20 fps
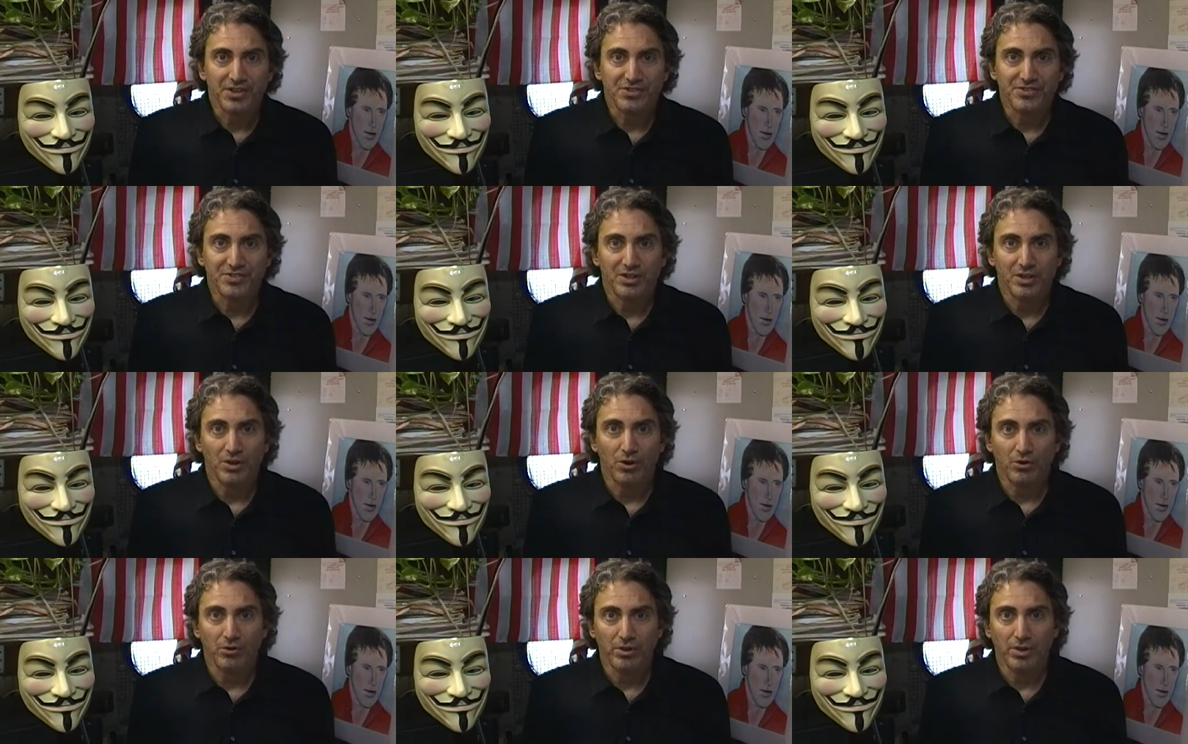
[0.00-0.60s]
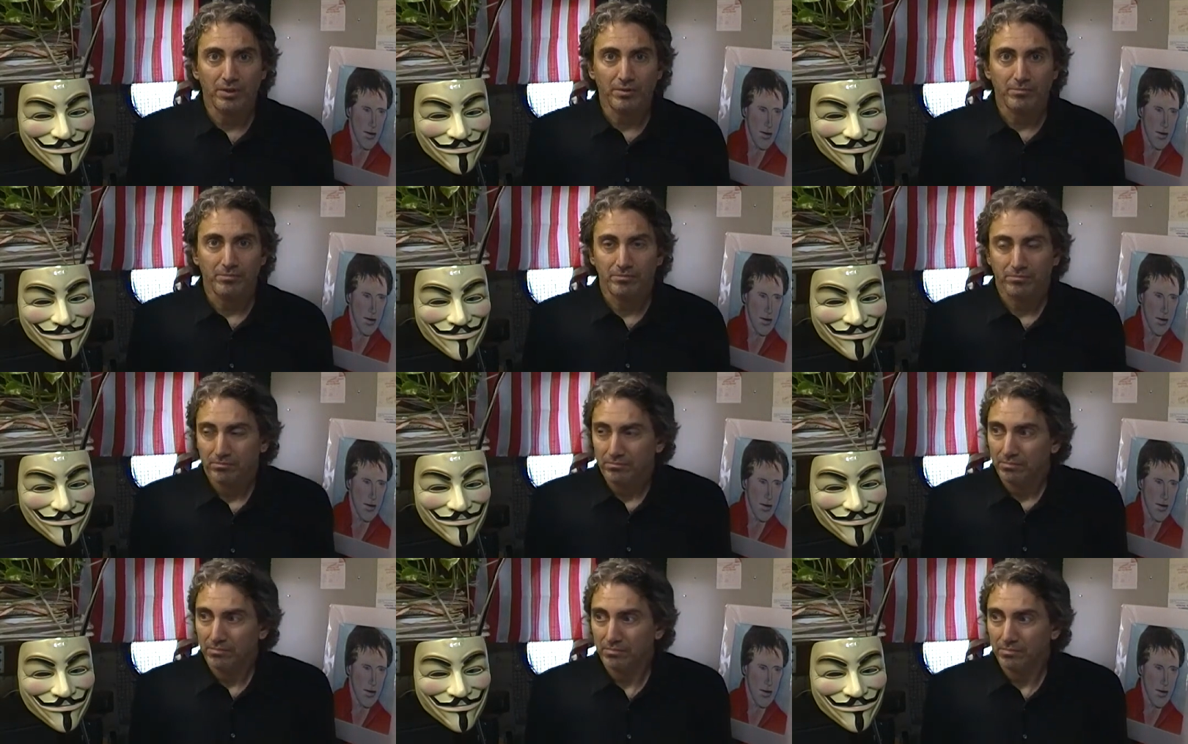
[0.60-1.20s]
Speaker 1: gets to know them
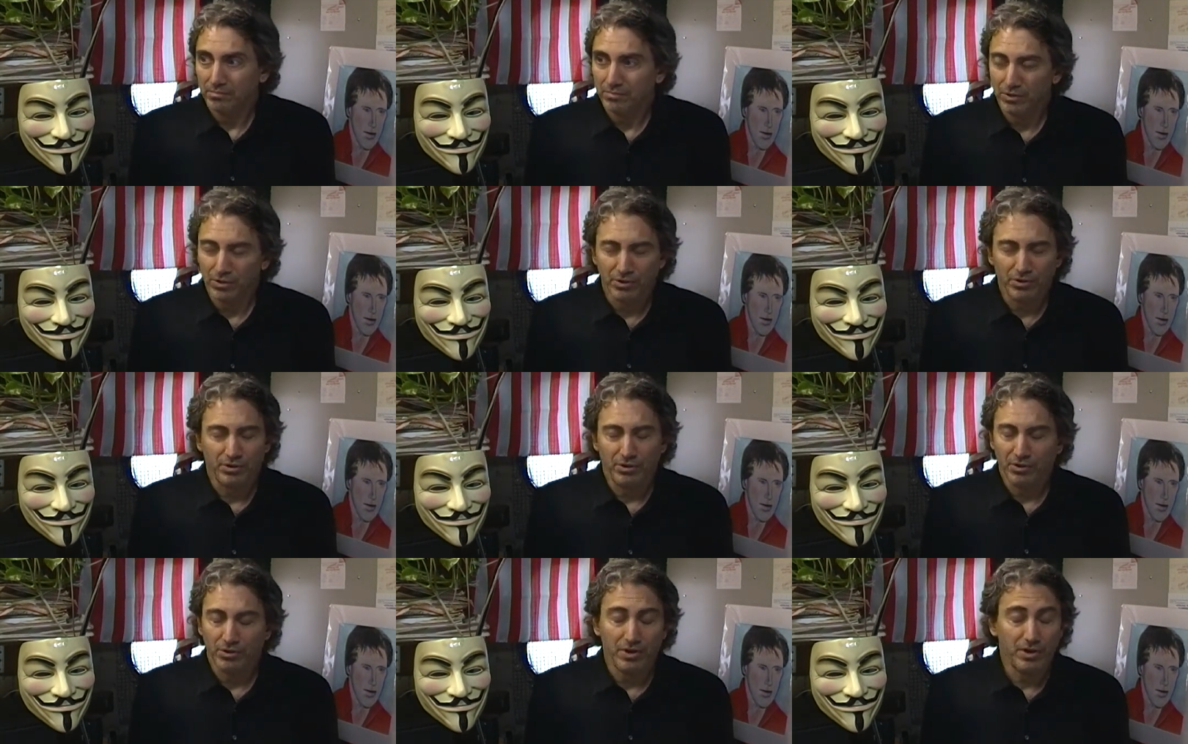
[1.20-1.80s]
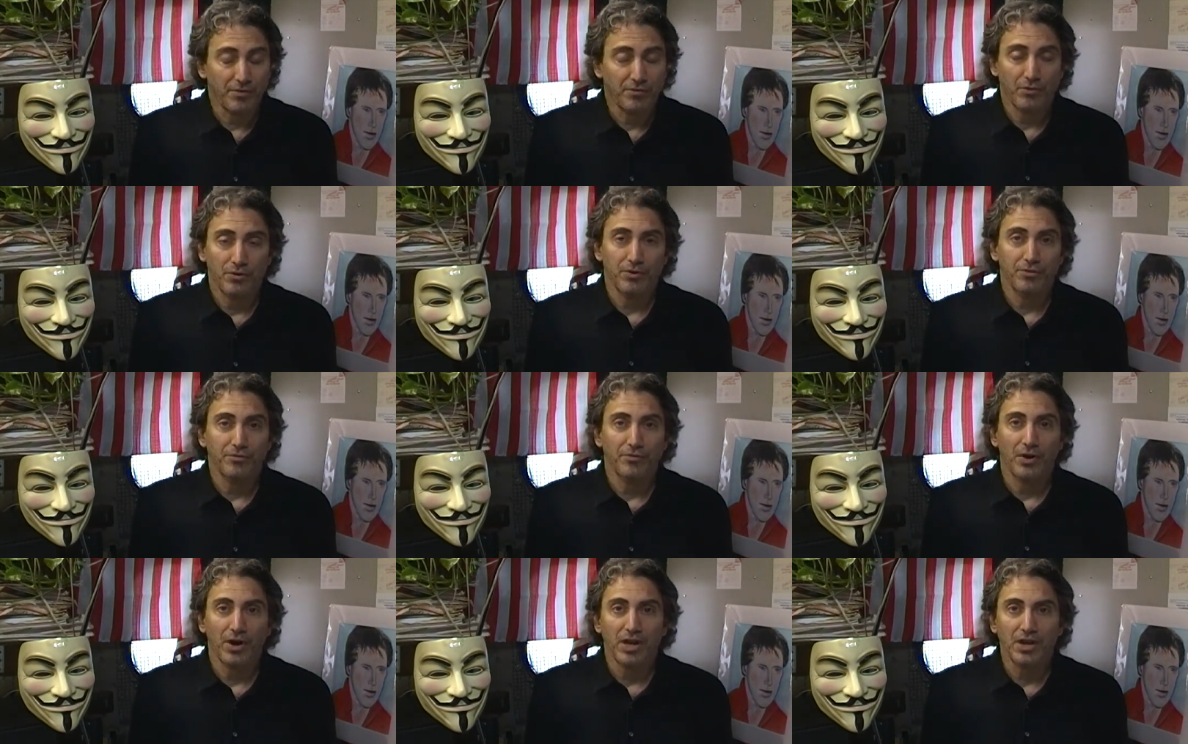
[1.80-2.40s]
they're, they're never
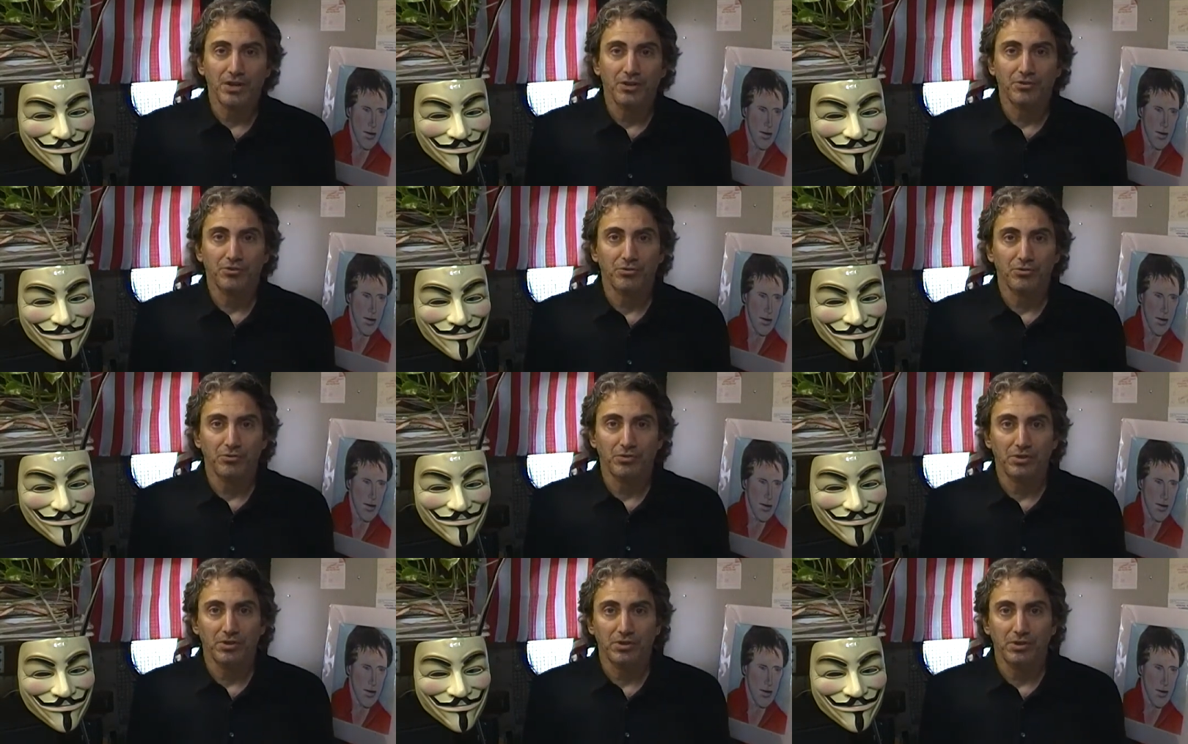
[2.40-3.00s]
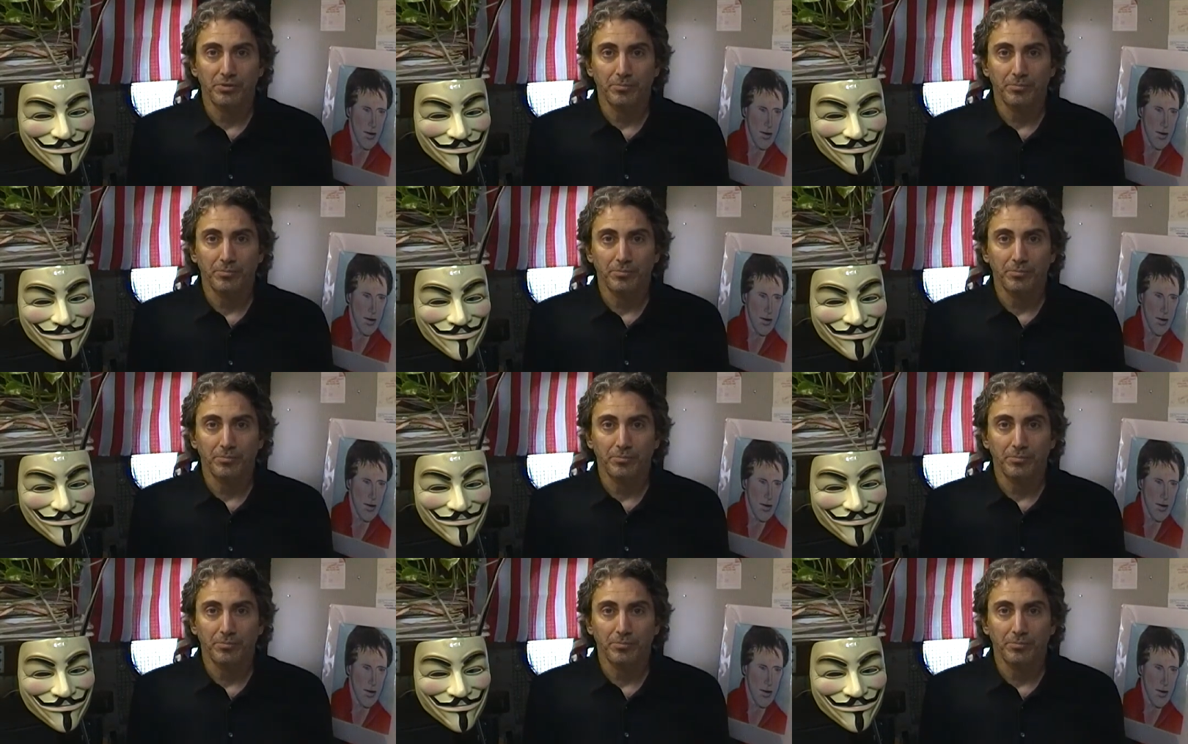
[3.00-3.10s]
invited to the